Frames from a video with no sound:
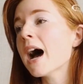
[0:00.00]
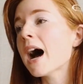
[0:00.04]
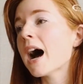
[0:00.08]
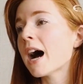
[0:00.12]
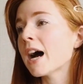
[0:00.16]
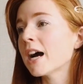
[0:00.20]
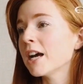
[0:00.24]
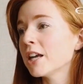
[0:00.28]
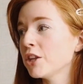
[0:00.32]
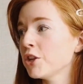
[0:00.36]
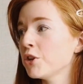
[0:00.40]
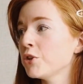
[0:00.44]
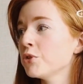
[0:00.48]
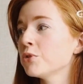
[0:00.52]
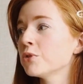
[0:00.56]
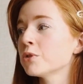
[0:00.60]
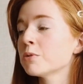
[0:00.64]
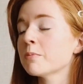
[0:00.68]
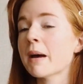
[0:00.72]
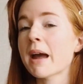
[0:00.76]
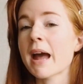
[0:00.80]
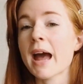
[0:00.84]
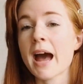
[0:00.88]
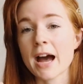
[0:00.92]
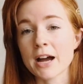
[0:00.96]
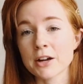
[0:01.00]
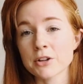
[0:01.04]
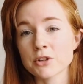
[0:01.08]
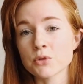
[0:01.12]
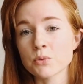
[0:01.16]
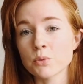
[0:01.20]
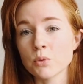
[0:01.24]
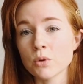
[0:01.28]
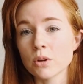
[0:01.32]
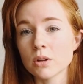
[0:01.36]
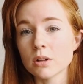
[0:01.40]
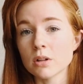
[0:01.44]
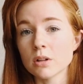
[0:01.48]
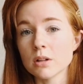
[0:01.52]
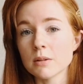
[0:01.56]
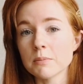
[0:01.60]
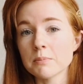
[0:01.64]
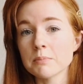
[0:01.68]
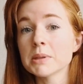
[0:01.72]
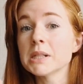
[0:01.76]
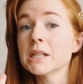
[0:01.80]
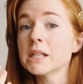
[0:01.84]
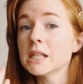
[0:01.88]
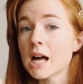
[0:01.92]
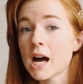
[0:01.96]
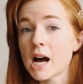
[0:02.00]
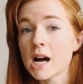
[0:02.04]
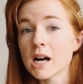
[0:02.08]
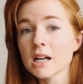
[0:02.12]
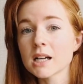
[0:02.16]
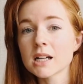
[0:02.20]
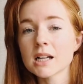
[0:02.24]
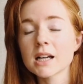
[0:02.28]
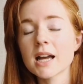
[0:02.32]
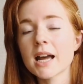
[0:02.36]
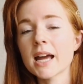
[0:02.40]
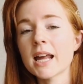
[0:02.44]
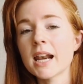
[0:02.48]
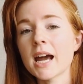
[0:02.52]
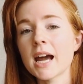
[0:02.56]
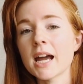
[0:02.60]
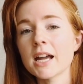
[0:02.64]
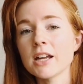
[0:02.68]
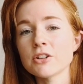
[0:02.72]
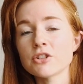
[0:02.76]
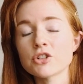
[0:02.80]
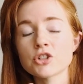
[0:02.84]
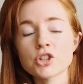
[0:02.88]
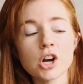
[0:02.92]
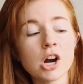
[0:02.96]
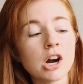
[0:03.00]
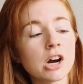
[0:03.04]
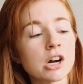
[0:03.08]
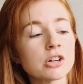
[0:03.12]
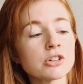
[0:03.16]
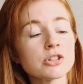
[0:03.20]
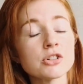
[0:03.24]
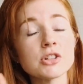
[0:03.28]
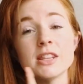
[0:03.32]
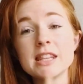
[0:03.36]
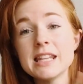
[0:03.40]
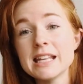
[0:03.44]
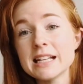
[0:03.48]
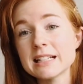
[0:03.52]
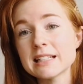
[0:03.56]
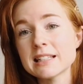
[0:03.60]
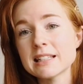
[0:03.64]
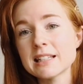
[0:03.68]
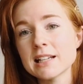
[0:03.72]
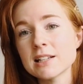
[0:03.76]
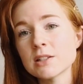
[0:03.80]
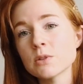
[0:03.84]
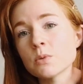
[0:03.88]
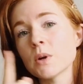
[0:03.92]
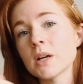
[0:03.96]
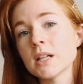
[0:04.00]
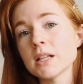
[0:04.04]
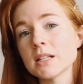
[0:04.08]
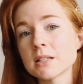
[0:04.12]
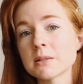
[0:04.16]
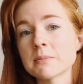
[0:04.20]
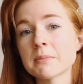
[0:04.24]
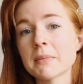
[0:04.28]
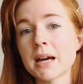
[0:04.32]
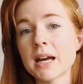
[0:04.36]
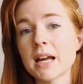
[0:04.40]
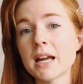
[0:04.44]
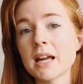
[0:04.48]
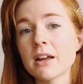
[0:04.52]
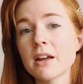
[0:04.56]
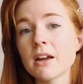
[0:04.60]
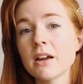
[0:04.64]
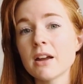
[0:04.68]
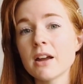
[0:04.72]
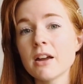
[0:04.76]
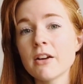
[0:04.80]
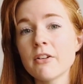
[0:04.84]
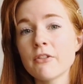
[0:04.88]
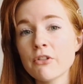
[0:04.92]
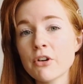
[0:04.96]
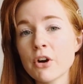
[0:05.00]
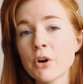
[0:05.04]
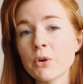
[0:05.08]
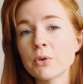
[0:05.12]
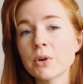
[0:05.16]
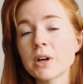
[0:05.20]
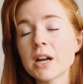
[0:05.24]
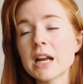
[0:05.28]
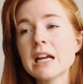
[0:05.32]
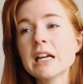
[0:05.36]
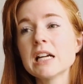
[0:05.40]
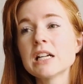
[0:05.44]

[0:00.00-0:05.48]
I use my actual plug and I charge this as well as my phone.